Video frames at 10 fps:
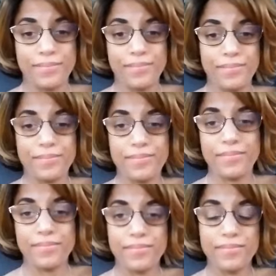
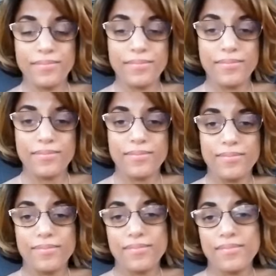
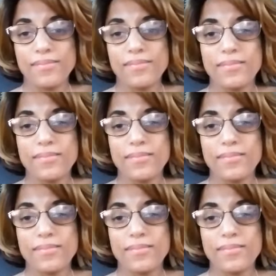[no speech]